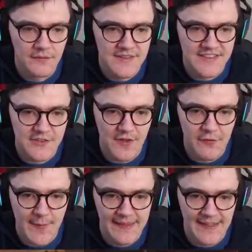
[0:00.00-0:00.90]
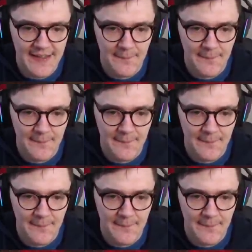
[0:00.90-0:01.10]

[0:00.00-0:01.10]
There's a survivor back here.